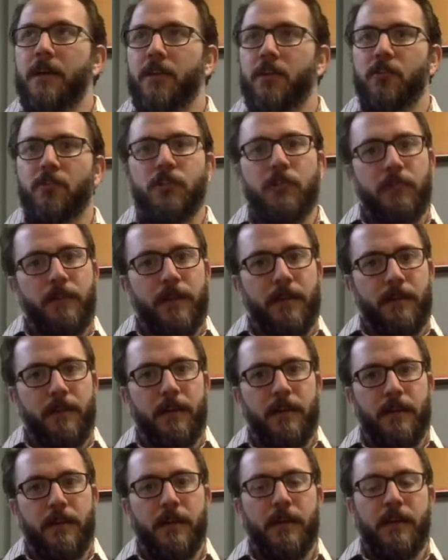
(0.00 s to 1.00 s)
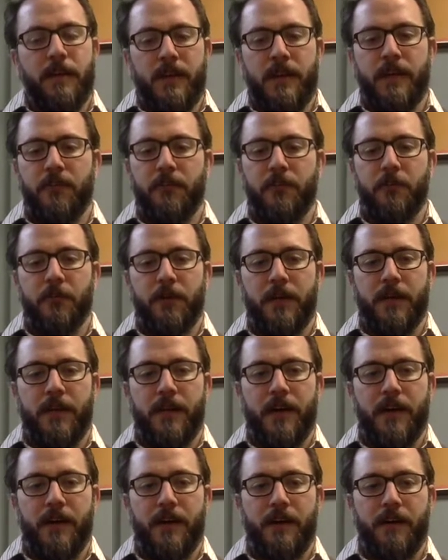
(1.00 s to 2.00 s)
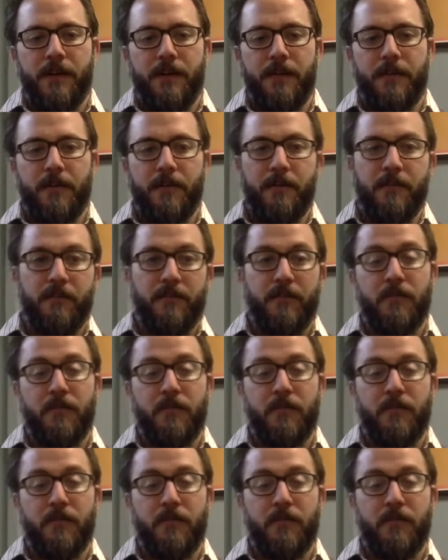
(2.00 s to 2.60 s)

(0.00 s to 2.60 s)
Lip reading: Usually the history of